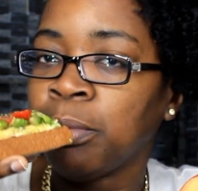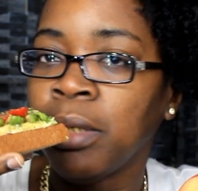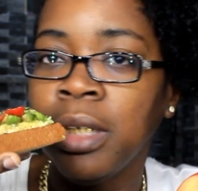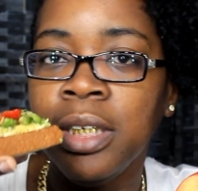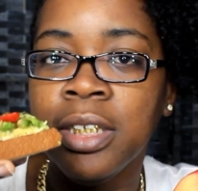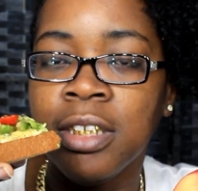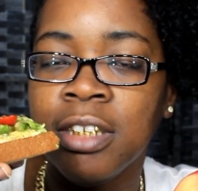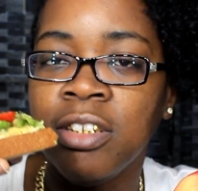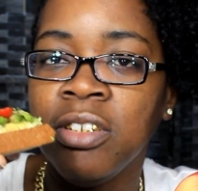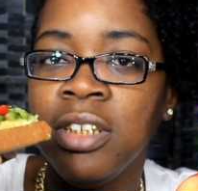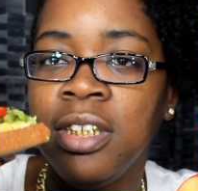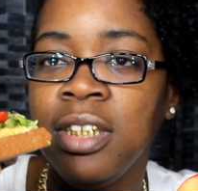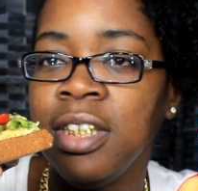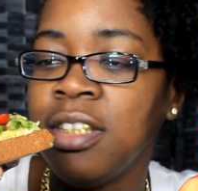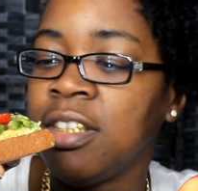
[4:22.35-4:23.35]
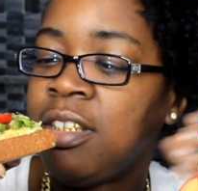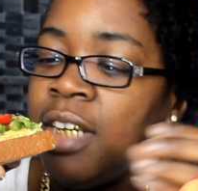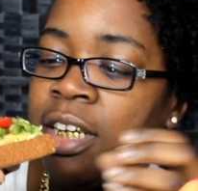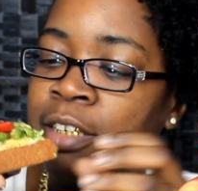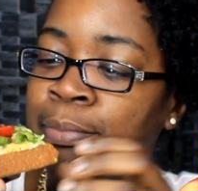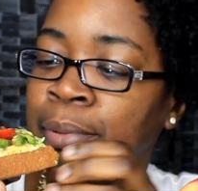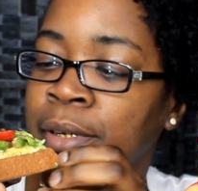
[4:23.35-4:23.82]
But listen, you need to get your
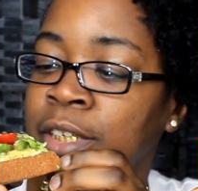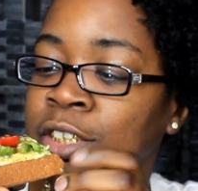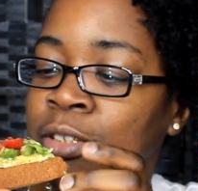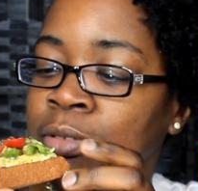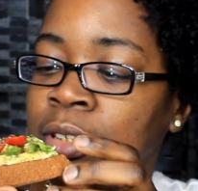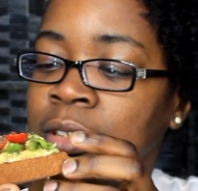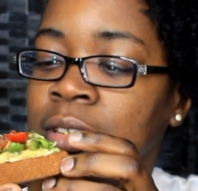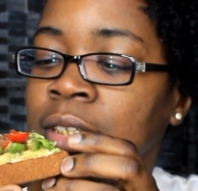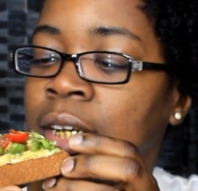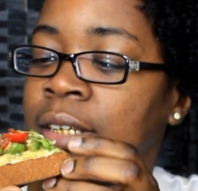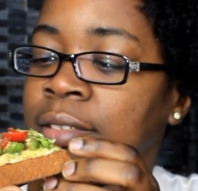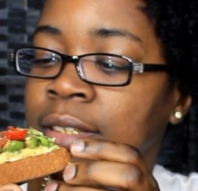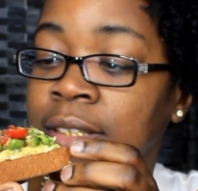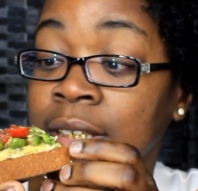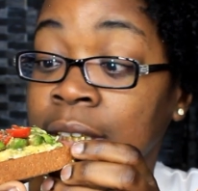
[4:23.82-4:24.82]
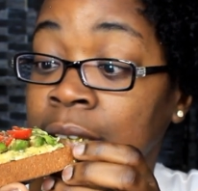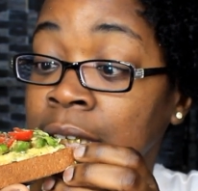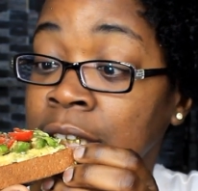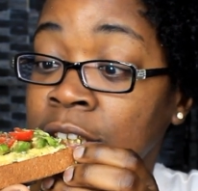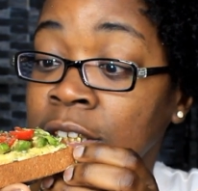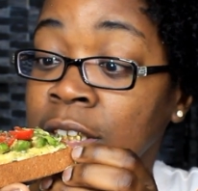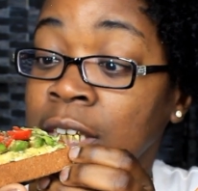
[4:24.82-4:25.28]
taste buds used to it because it's
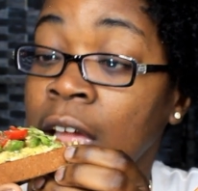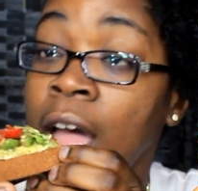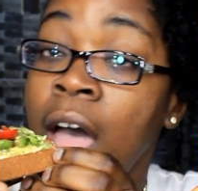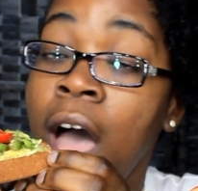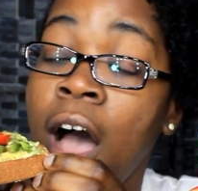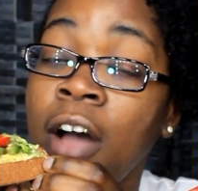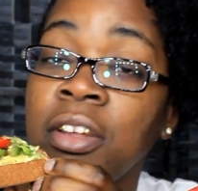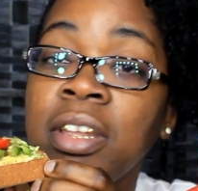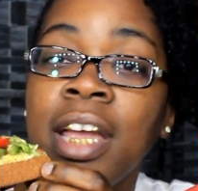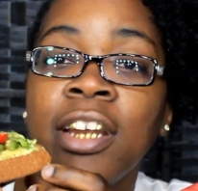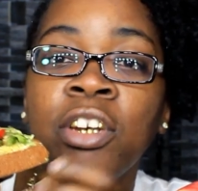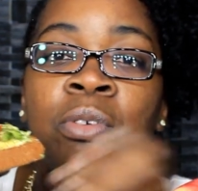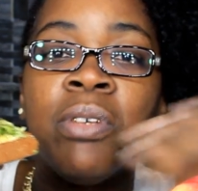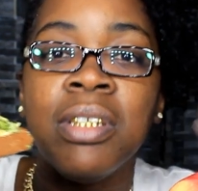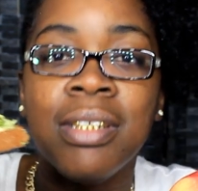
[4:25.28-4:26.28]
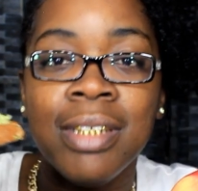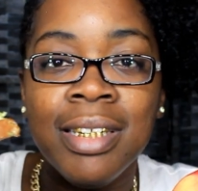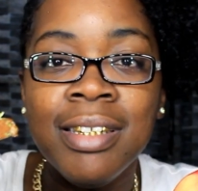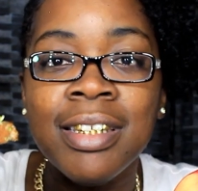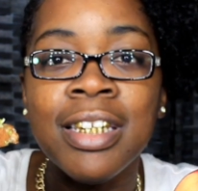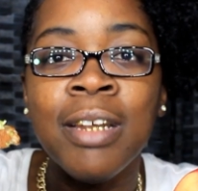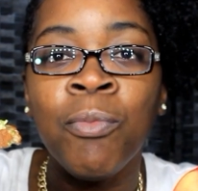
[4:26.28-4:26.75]
delicious. All you got to do is
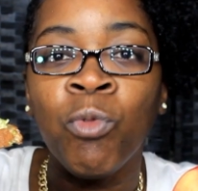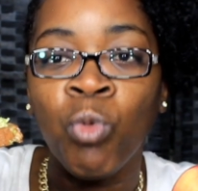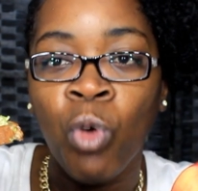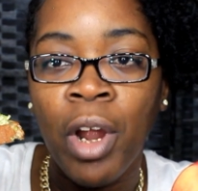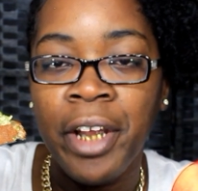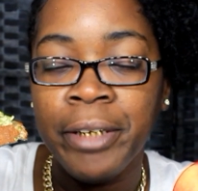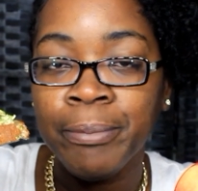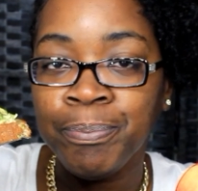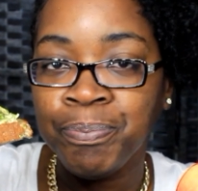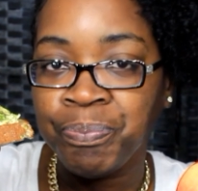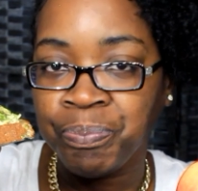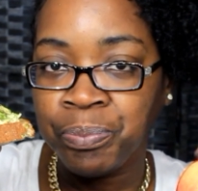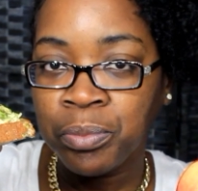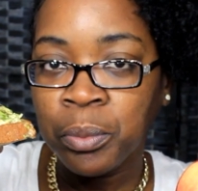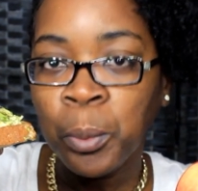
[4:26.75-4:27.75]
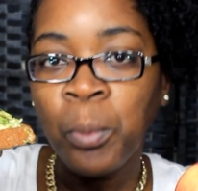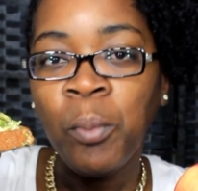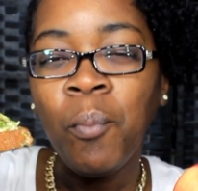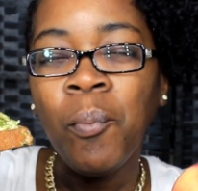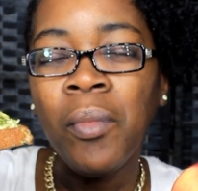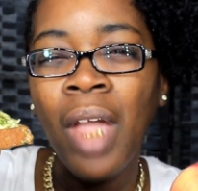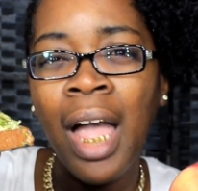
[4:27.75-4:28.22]
season them right.
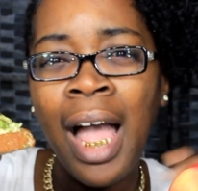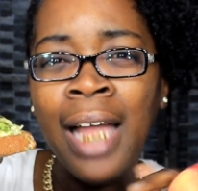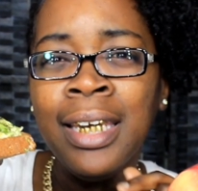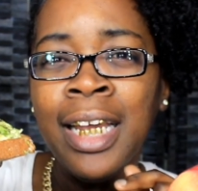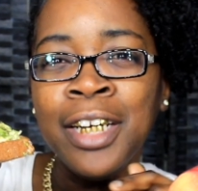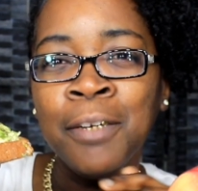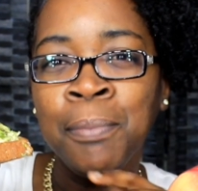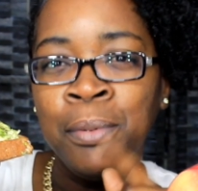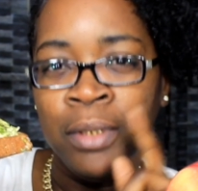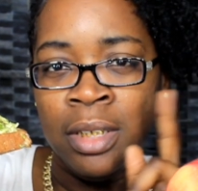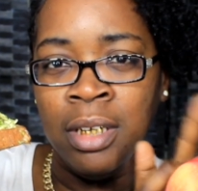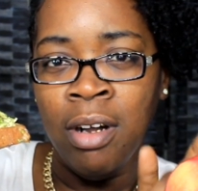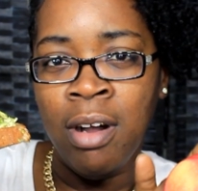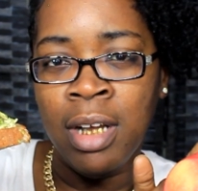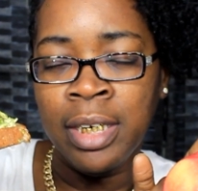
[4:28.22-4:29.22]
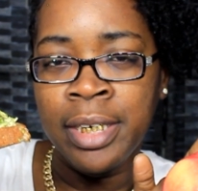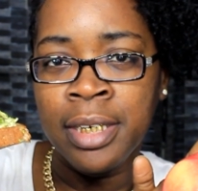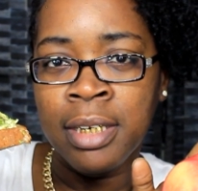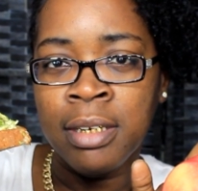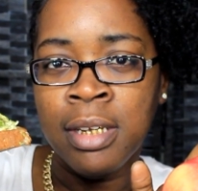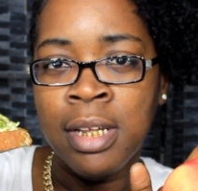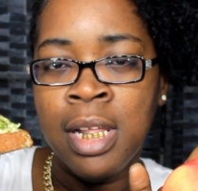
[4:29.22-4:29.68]
I like to put
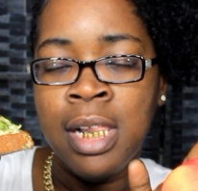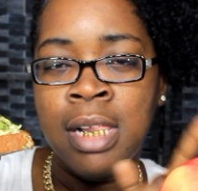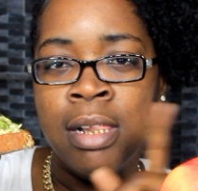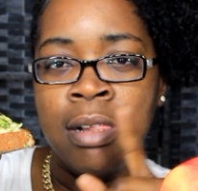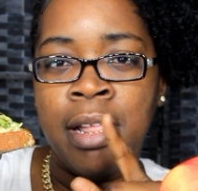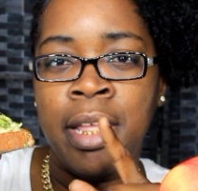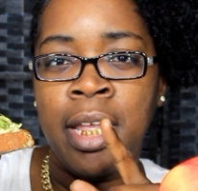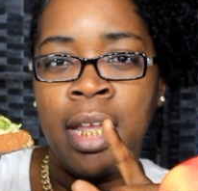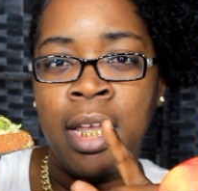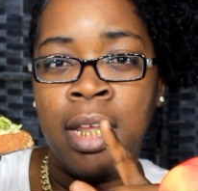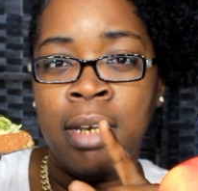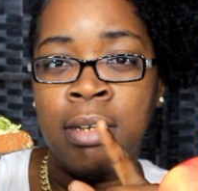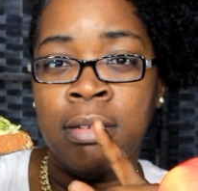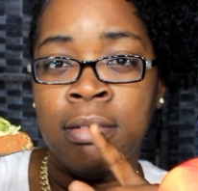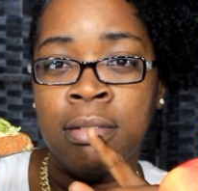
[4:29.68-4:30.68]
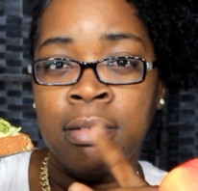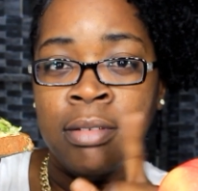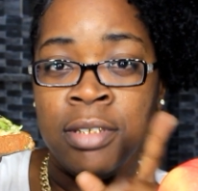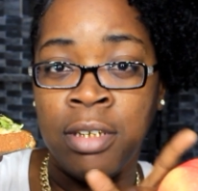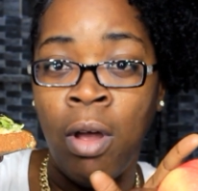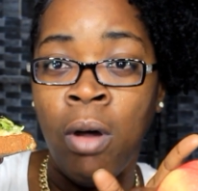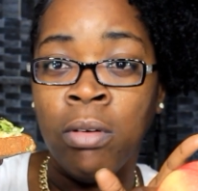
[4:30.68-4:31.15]
garlic and
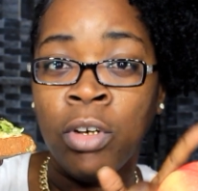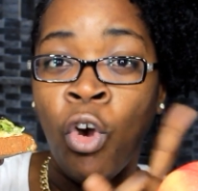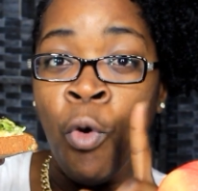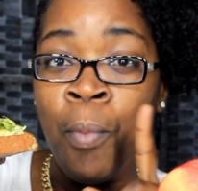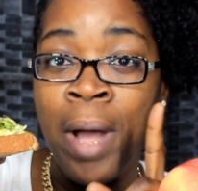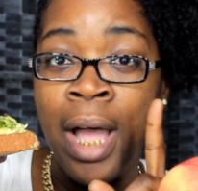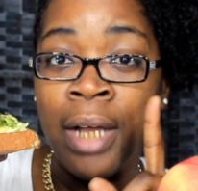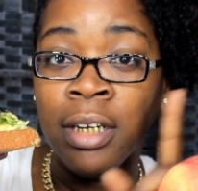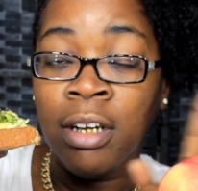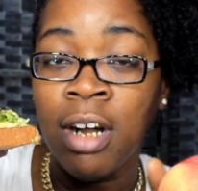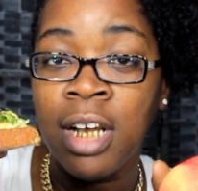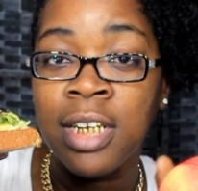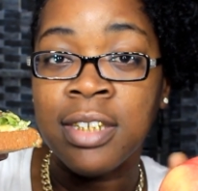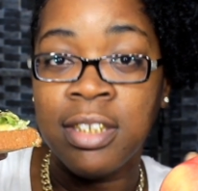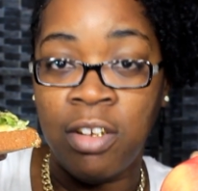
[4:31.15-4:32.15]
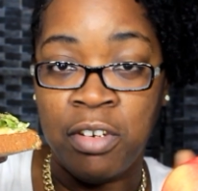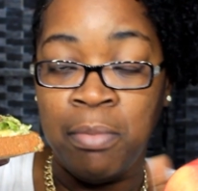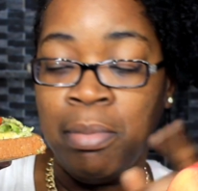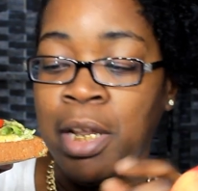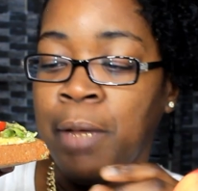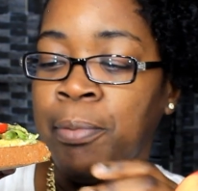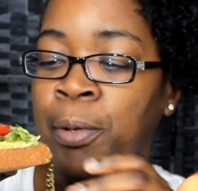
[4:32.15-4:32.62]
salt on mine. Garlic, salt,
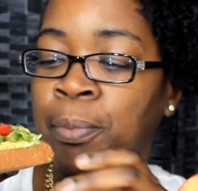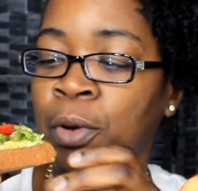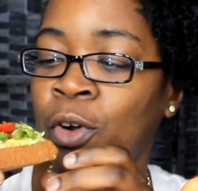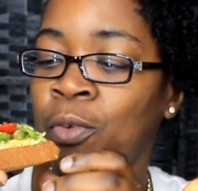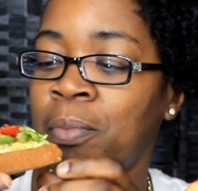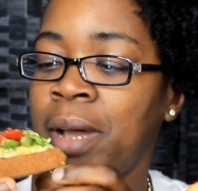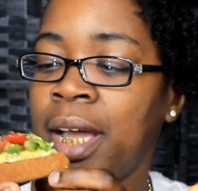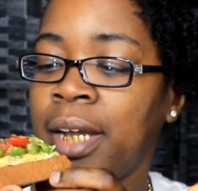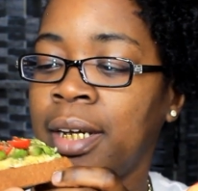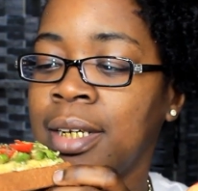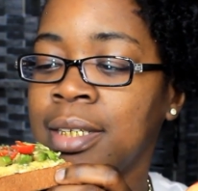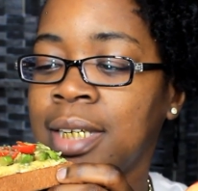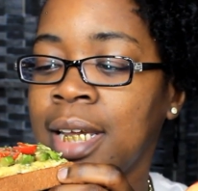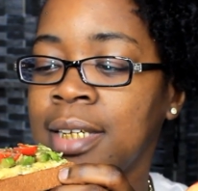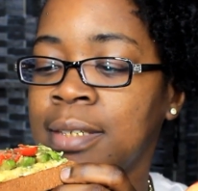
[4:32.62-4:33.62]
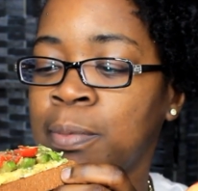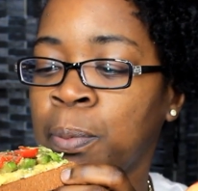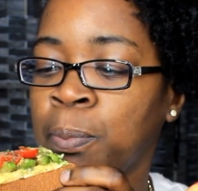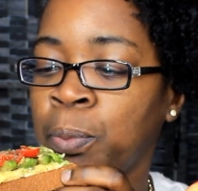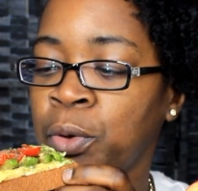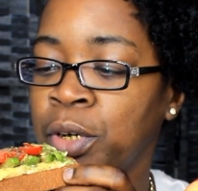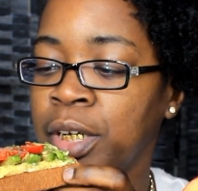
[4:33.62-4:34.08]
and black pepper on mine. It tastes
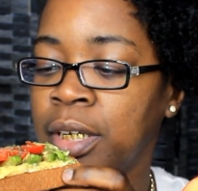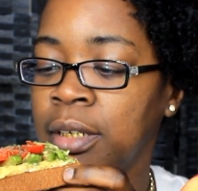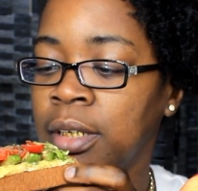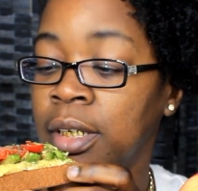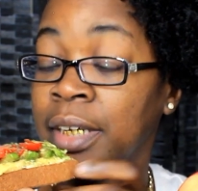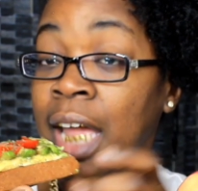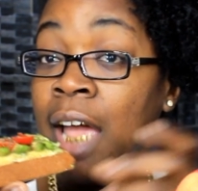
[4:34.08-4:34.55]
pretty good.